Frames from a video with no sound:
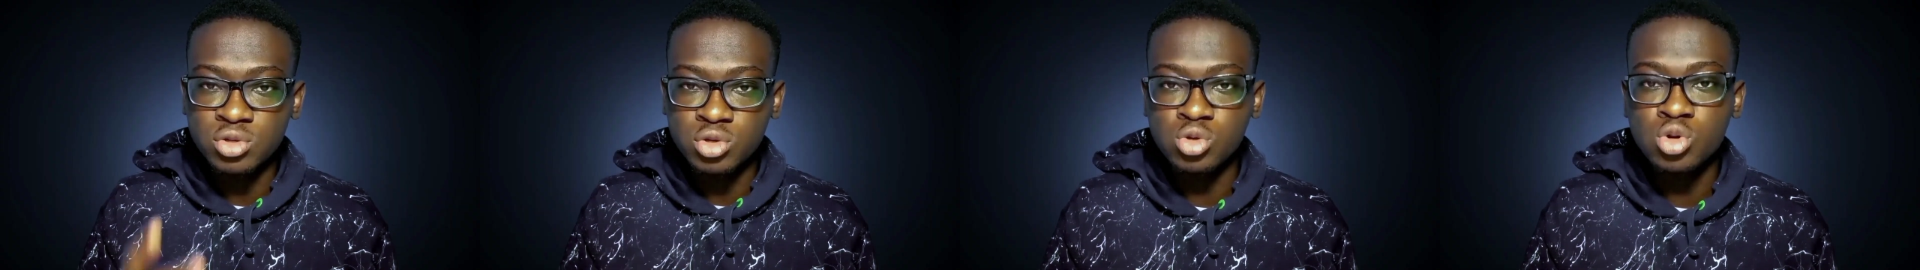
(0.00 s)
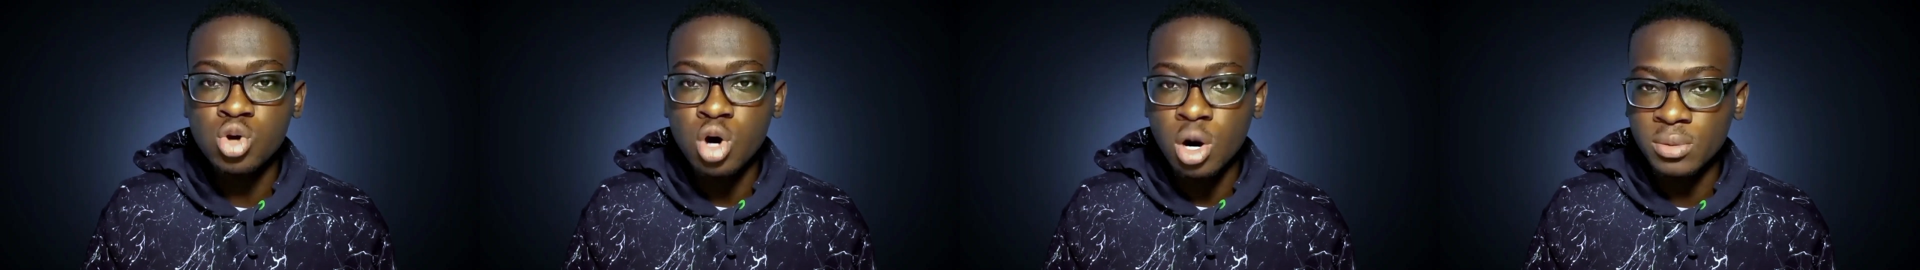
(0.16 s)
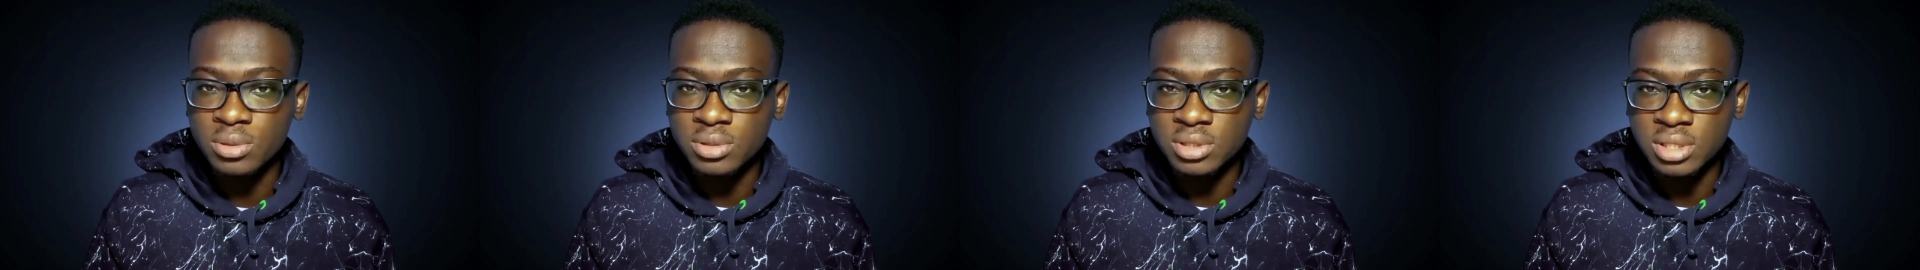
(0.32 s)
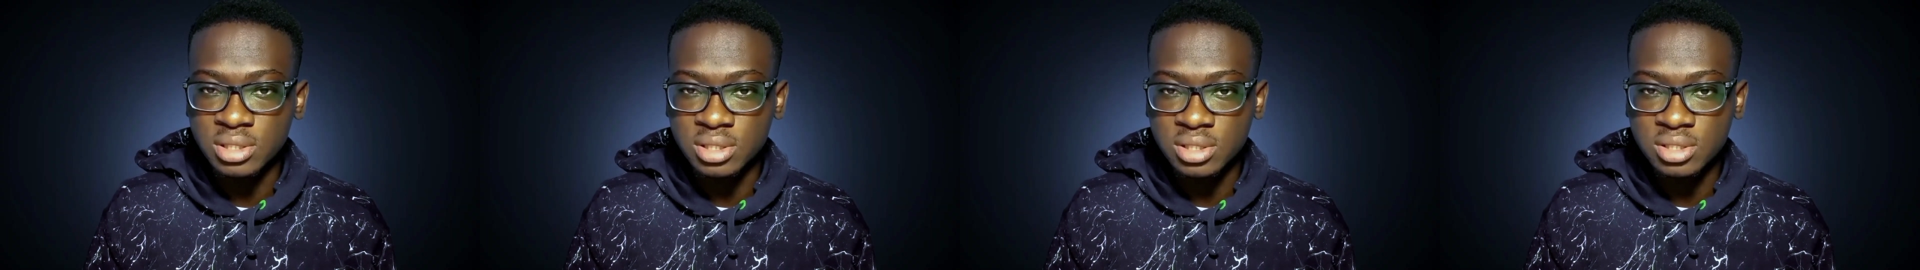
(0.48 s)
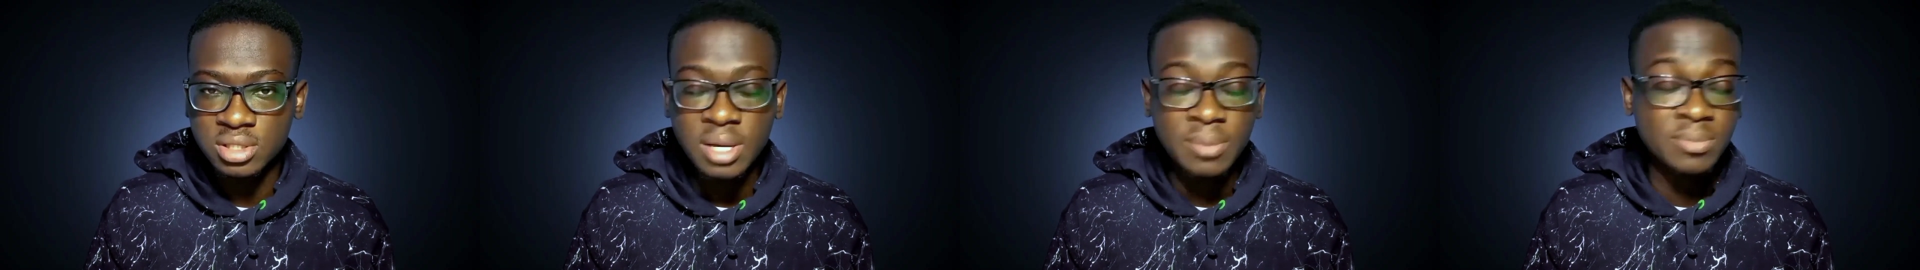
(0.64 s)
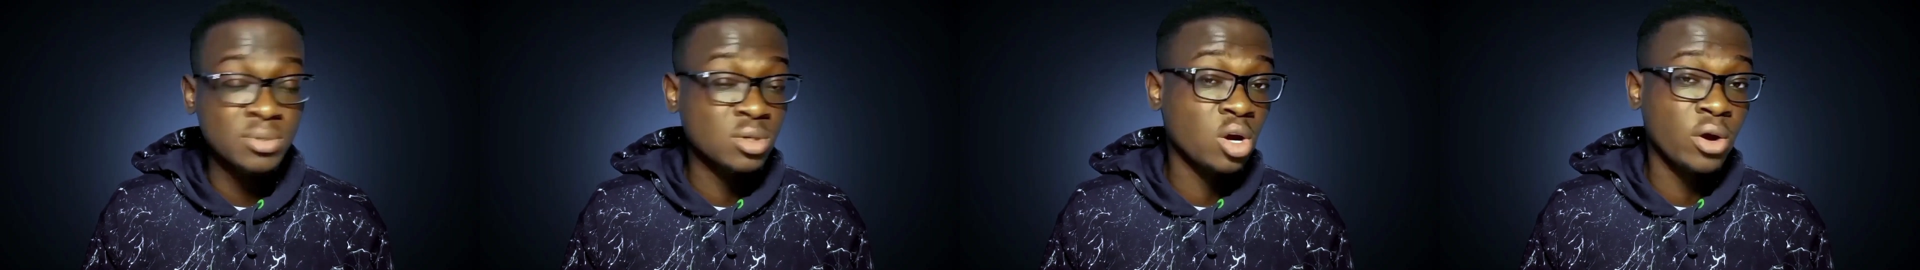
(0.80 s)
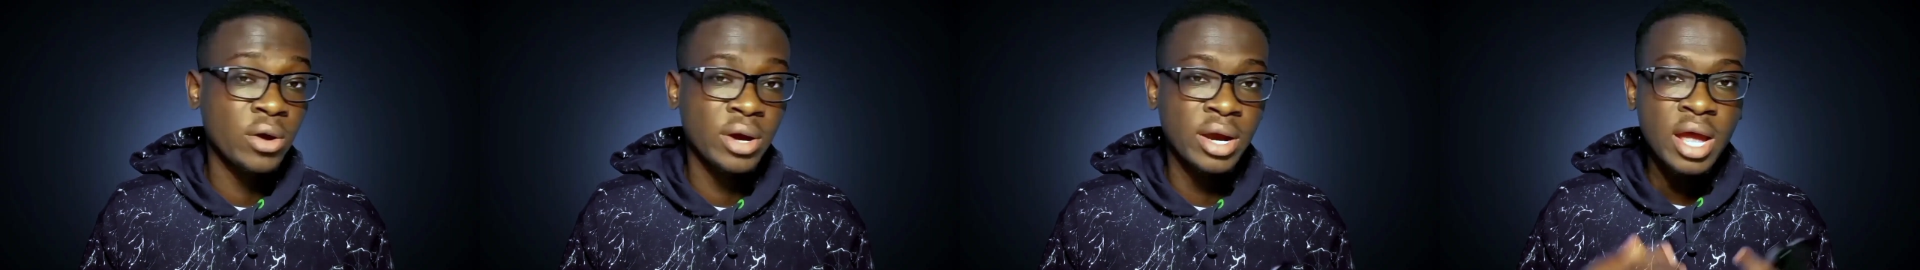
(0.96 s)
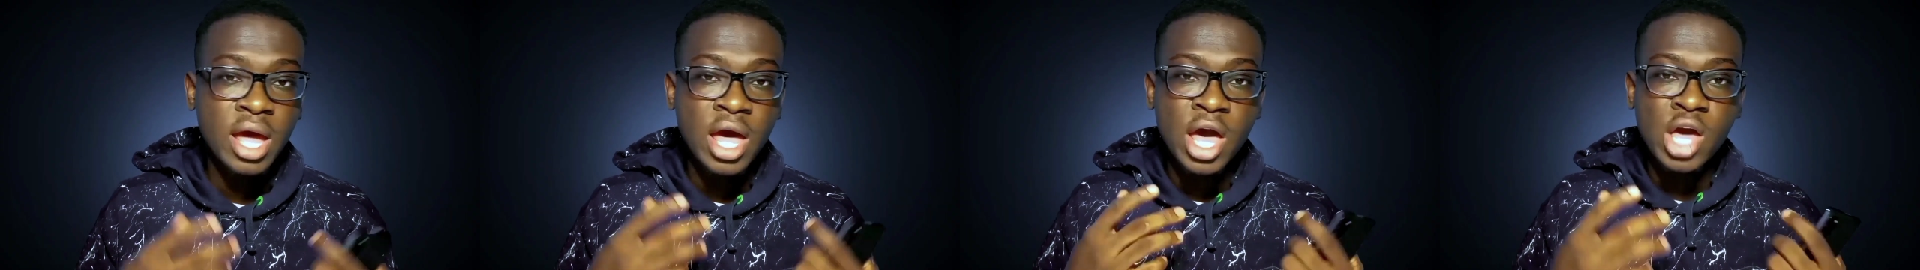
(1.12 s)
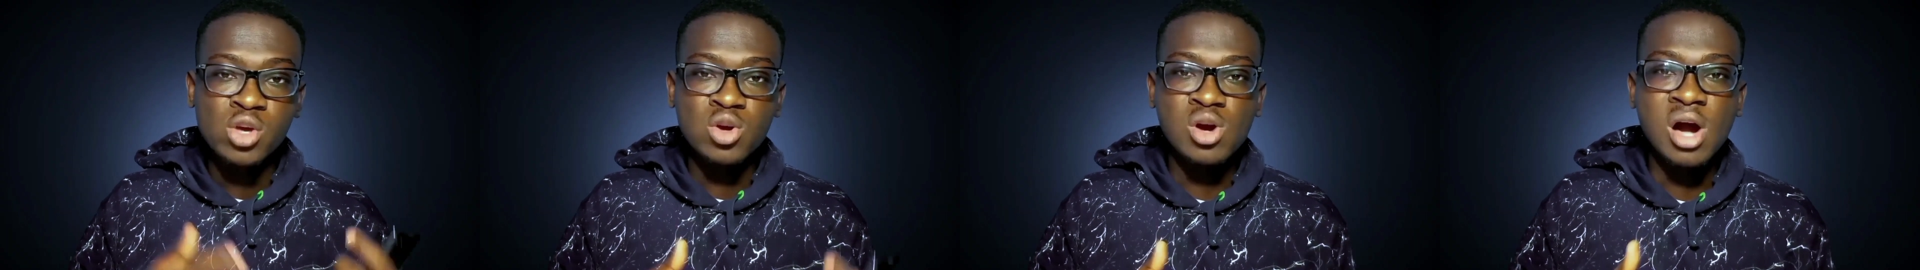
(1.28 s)
two options. I'm sorry,
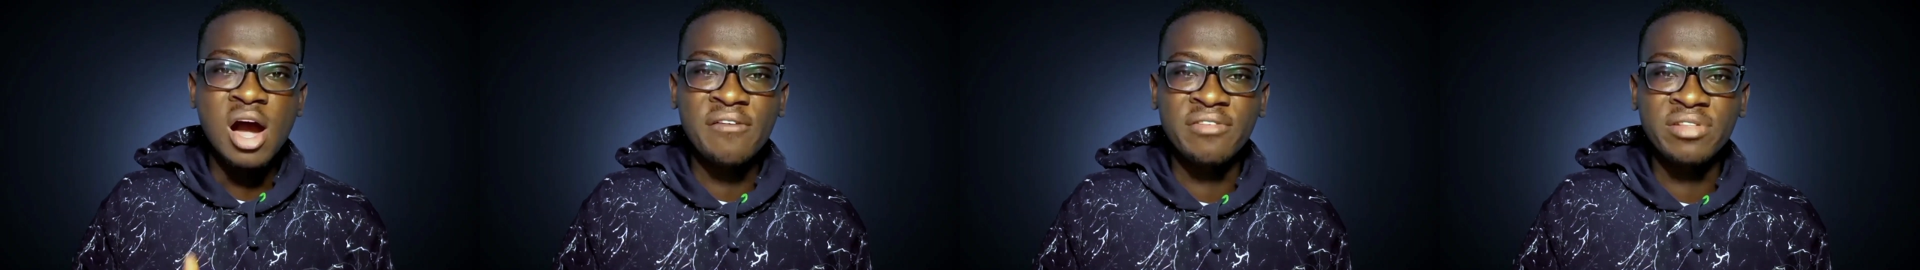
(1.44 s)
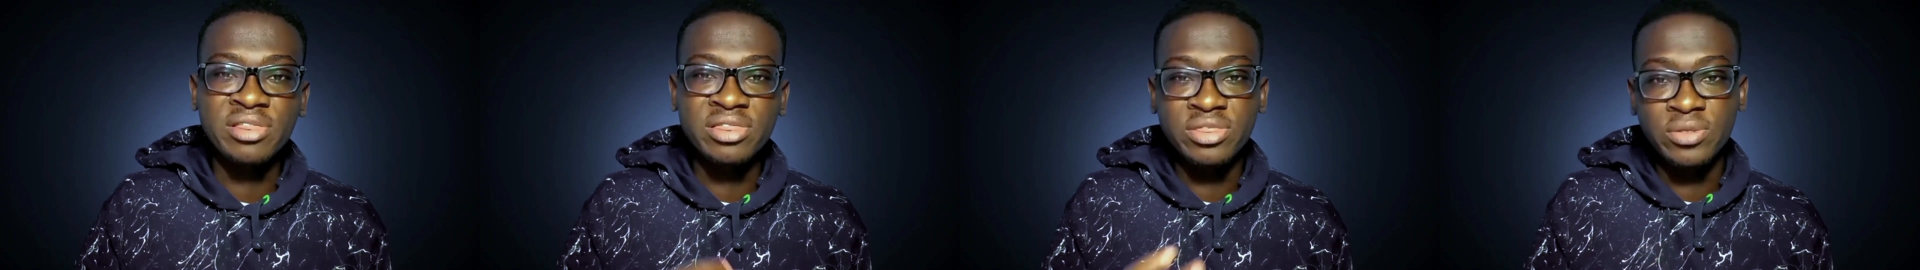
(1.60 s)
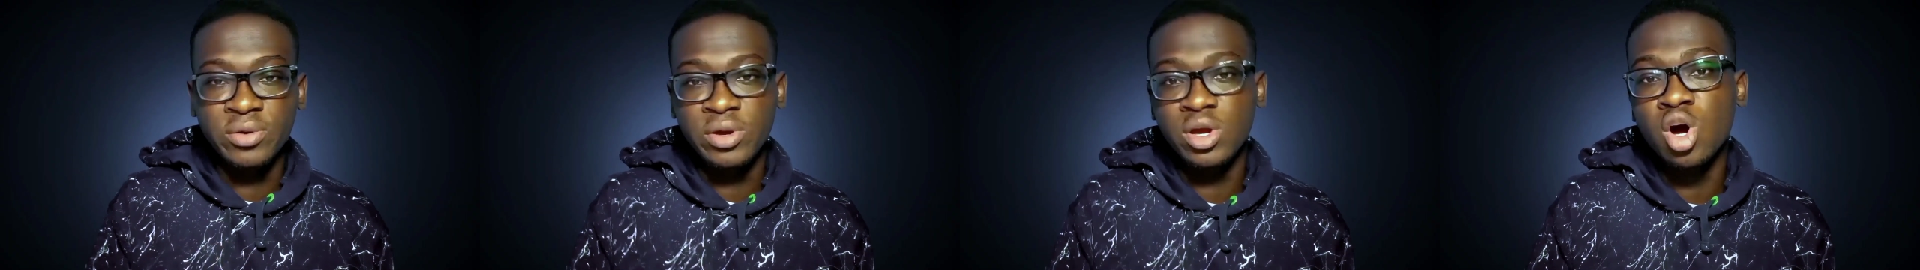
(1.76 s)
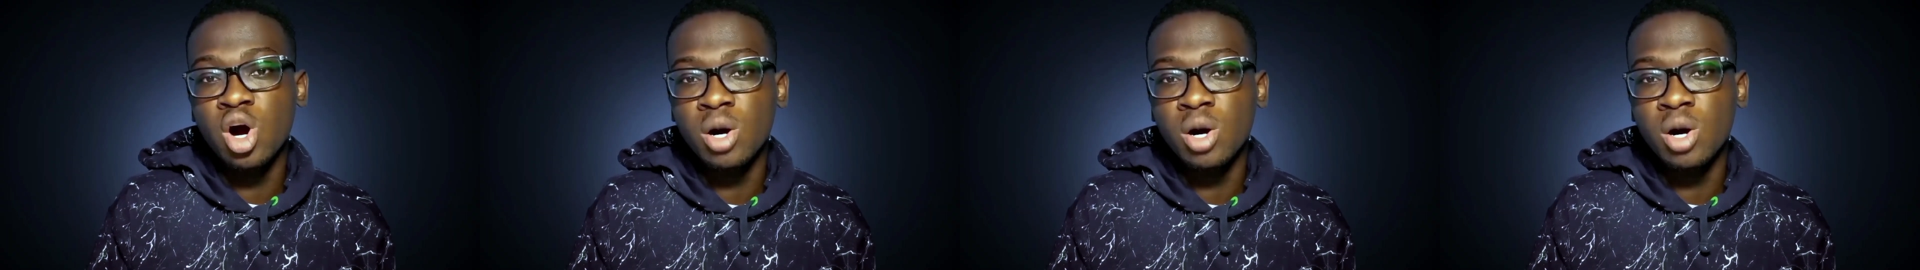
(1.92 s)
you're having three